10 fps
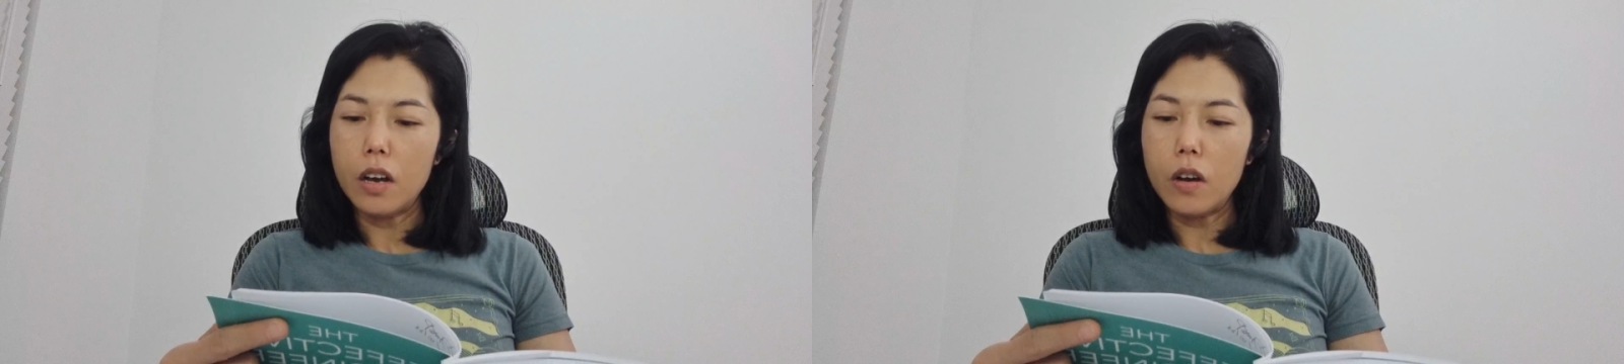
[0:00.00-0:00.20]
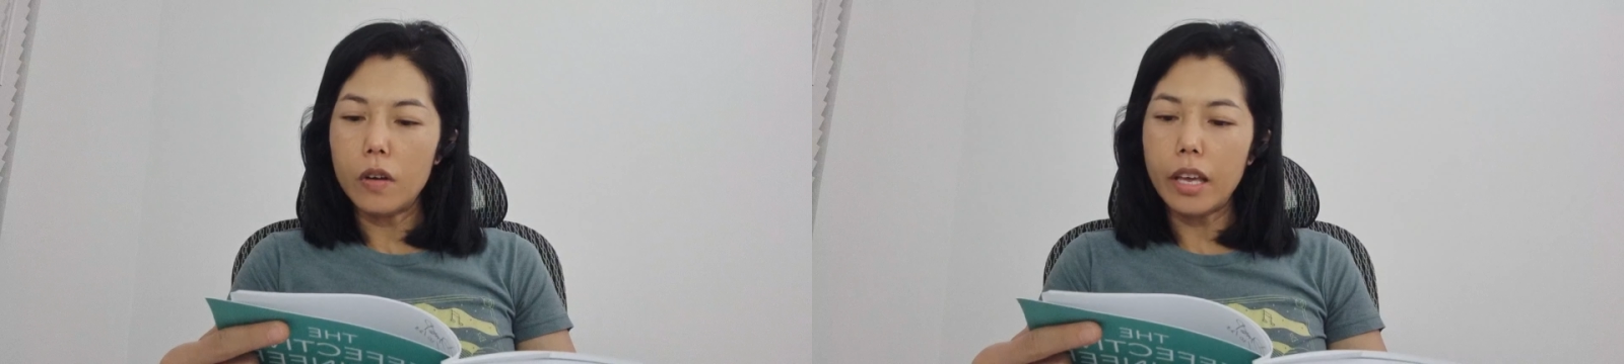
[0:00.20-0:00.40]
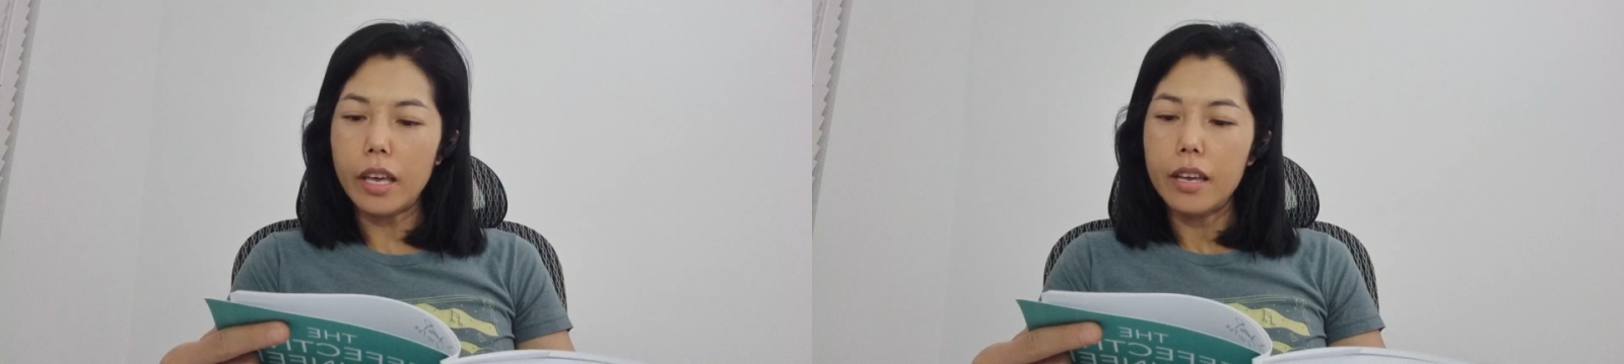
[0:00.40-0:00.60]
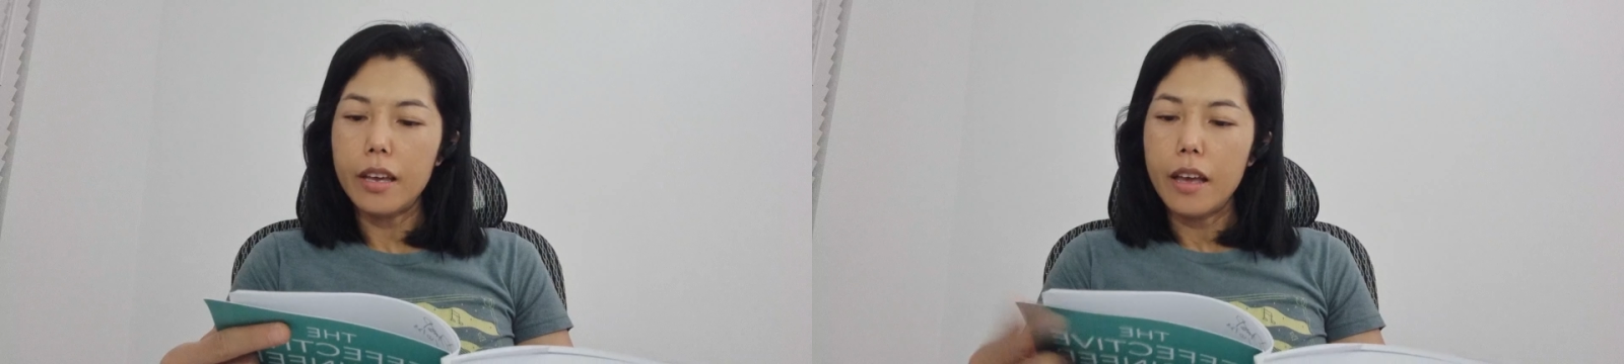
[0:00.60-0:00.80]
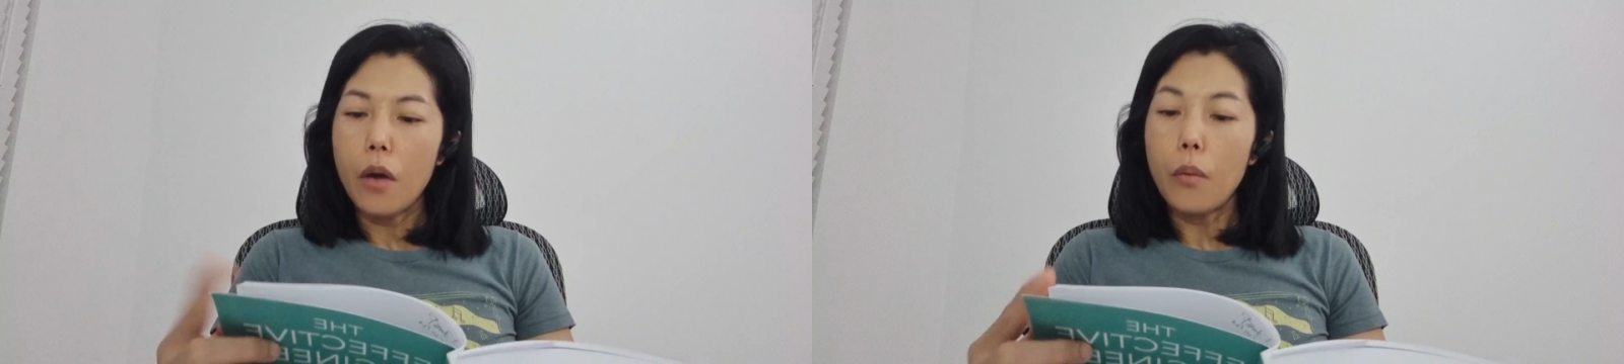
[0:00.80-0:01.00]
Okay,
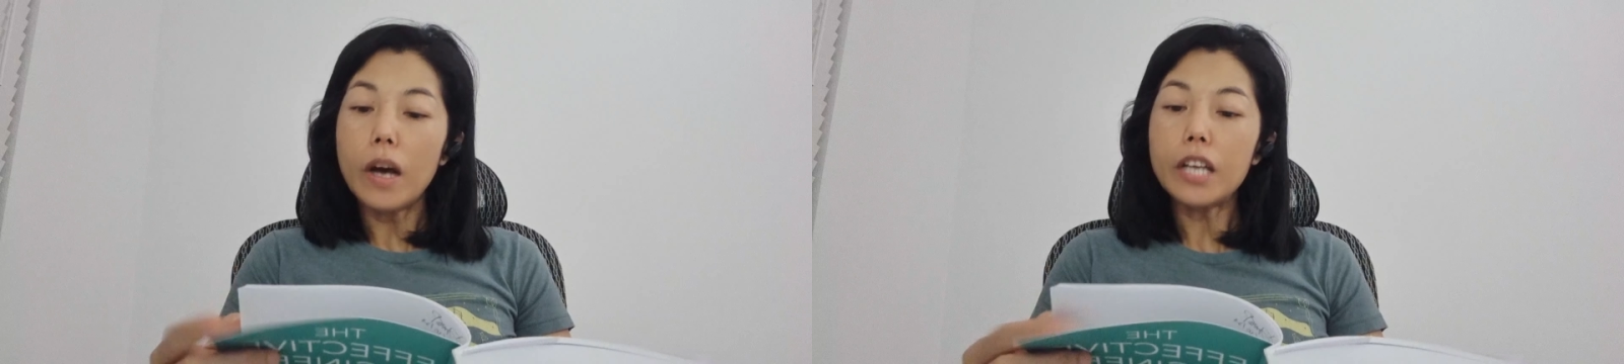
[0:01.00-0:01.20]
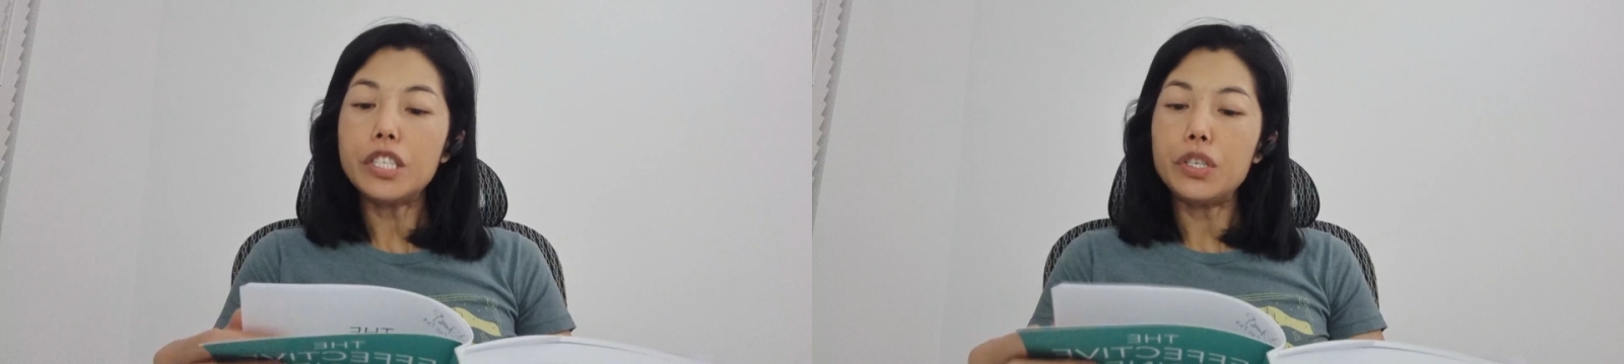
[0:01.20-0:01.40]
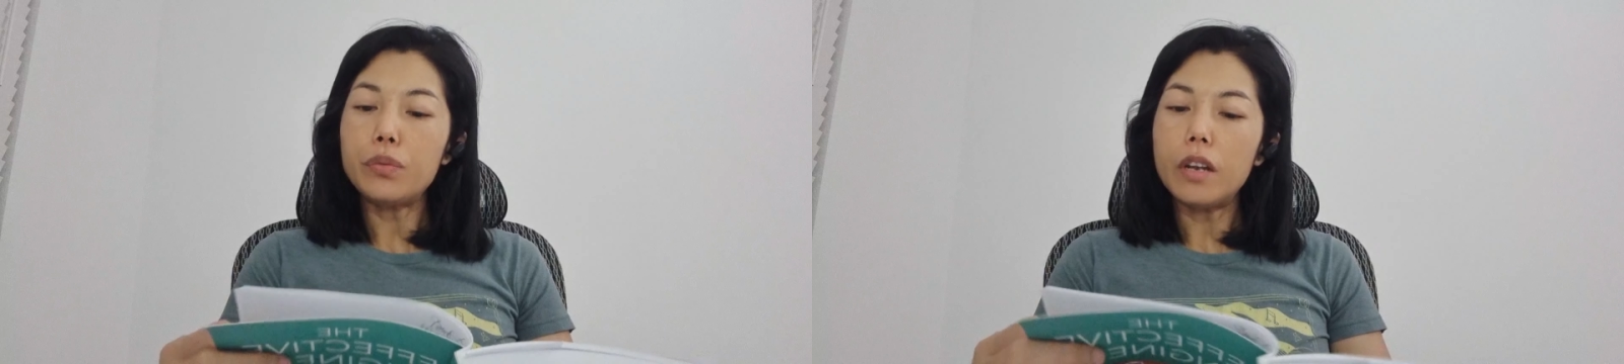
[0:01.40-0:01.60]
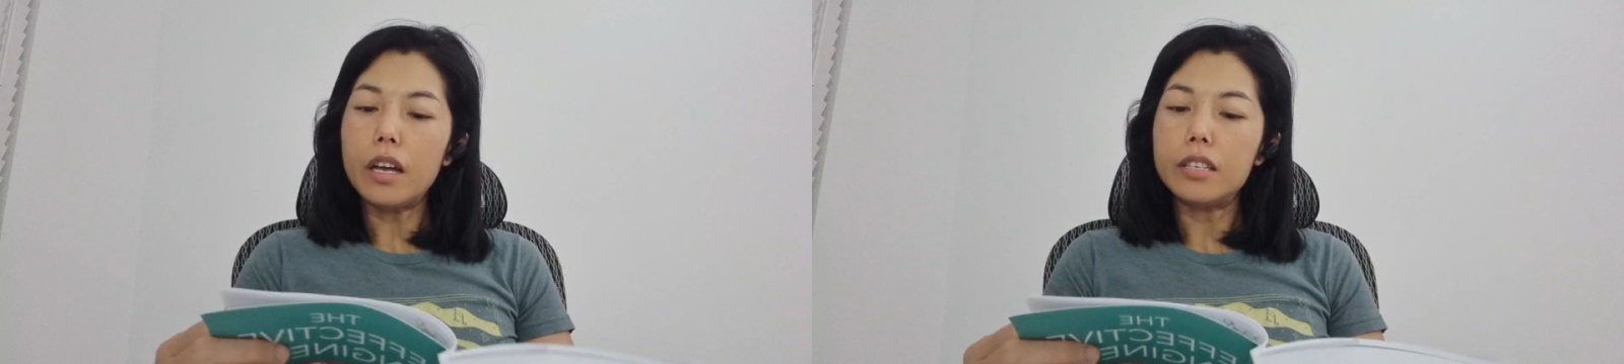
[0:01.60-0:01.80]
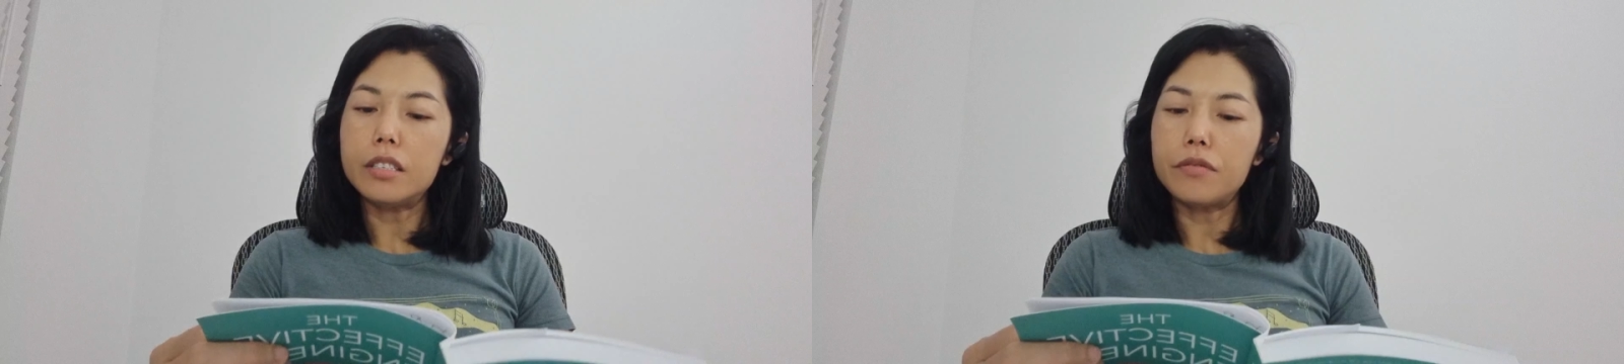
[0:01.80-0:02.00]
what you will
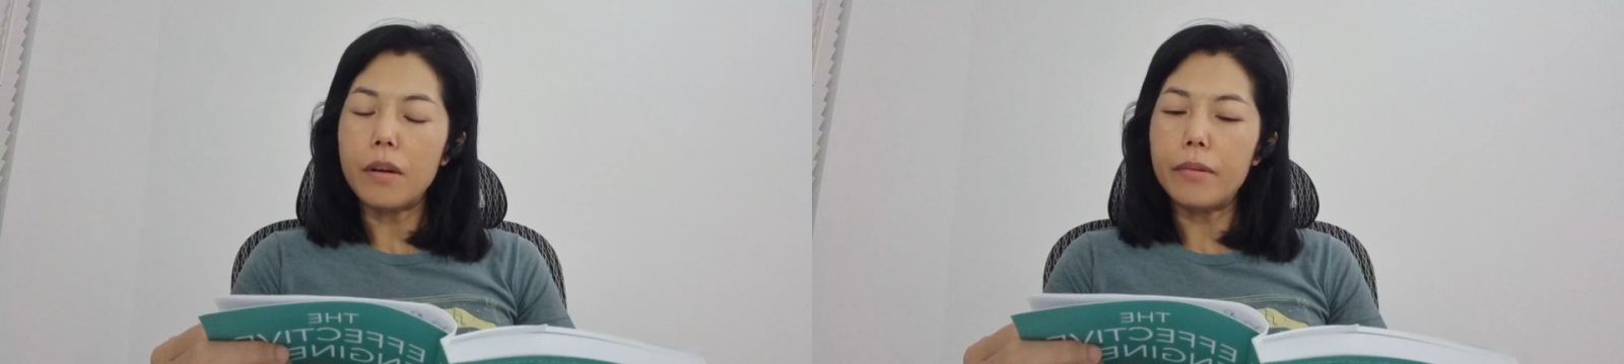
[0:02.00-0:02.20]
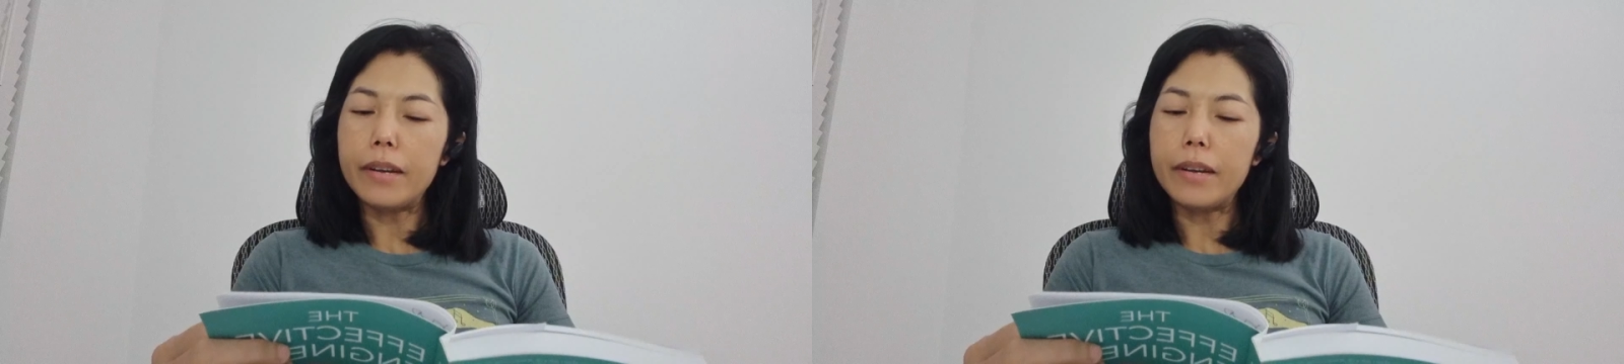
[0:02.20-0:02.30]
learn from